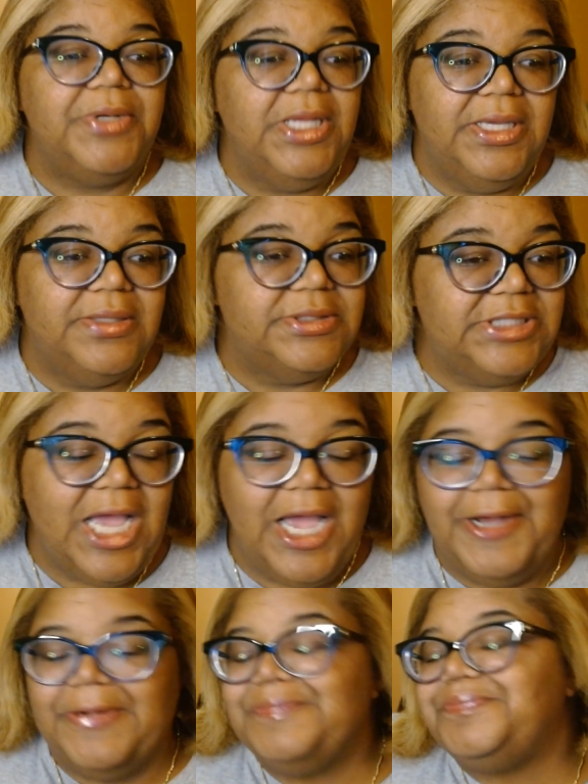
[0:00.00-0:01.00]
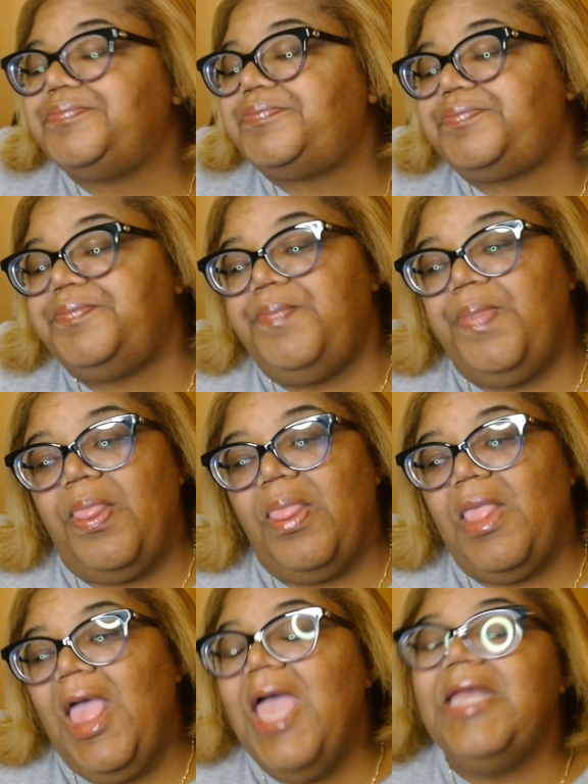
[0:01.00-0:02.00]
of the hill, child.
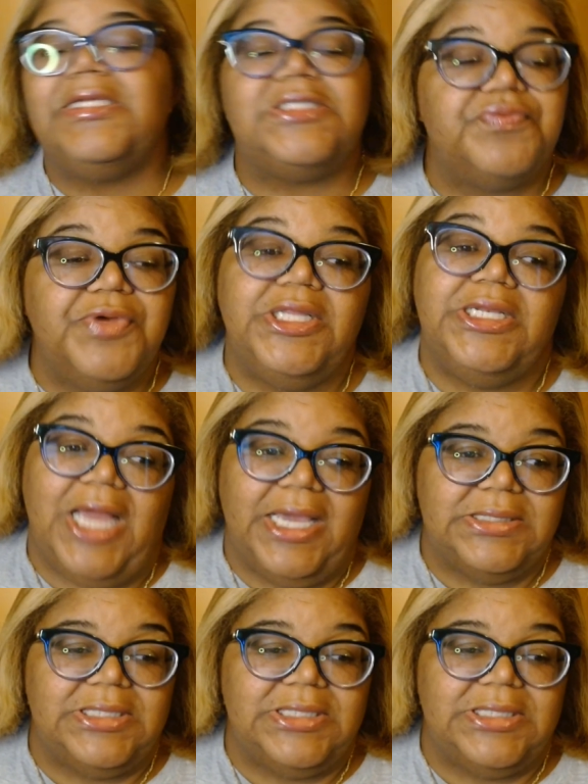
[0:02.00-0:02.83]
And it's really nice.